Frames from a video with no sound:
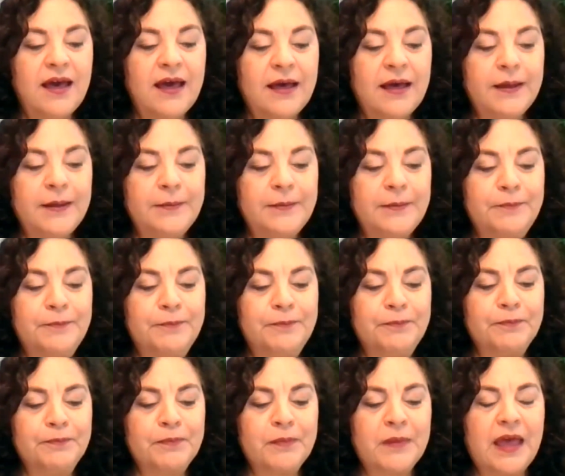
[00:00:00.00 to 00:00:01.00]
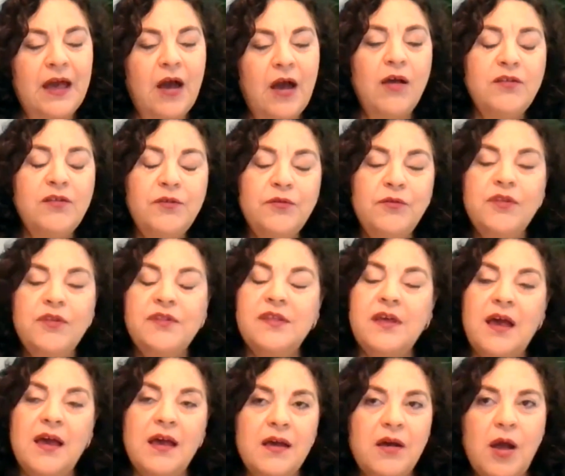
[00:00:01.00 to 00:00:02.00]
Also, it's
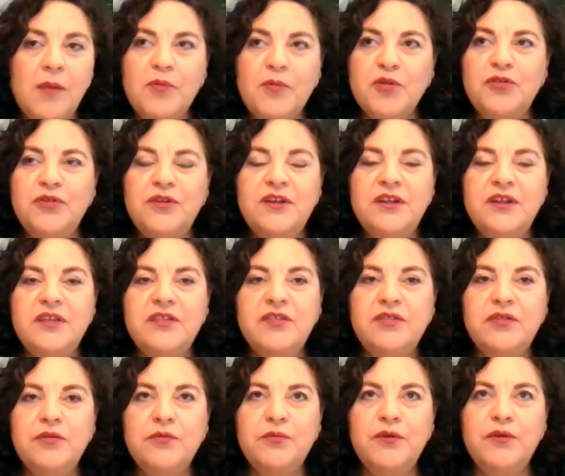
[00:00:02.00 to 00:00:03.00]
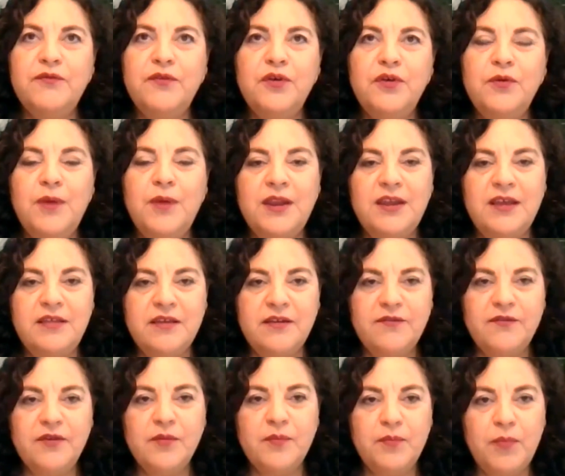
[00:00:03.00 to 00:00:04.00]
an opportunity to review many
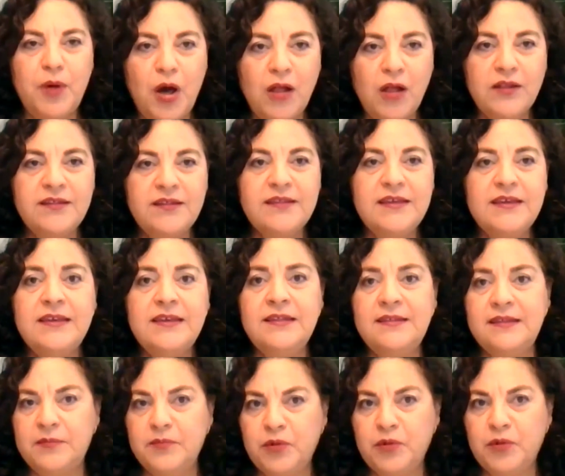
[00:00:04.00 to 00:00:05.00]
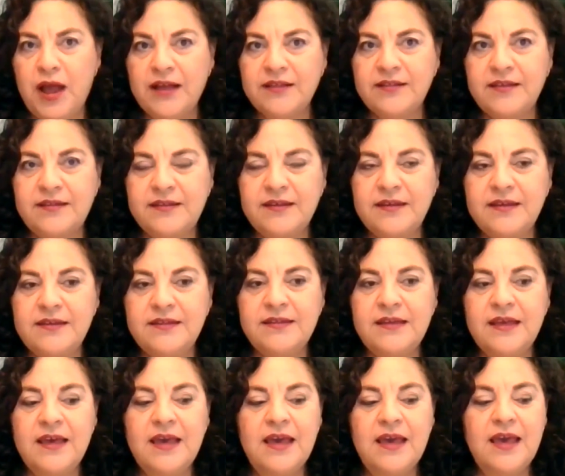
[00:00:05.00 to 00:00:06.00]
different policies and practices.
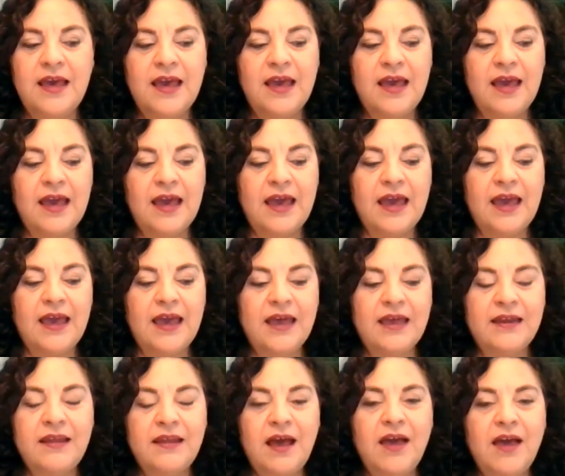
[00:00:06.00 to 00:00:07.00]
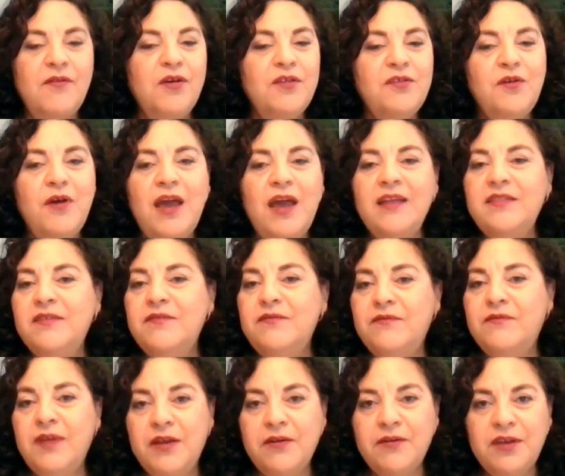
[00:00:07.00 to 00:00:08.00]
And I've also had the
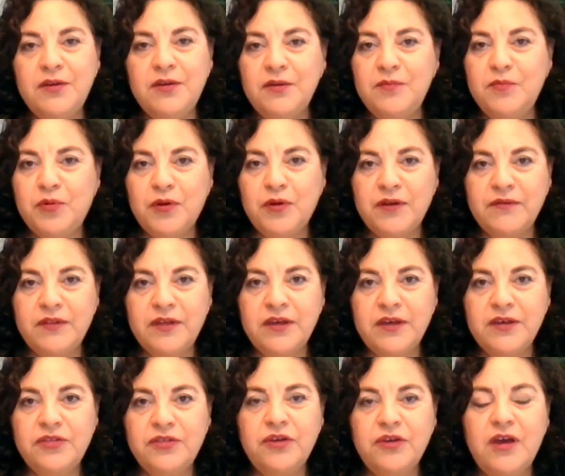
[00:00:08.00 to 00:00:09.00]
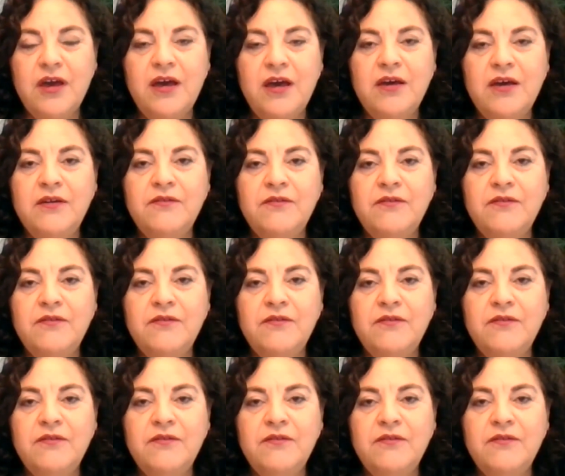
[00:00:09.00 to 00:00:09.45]
very good privilege of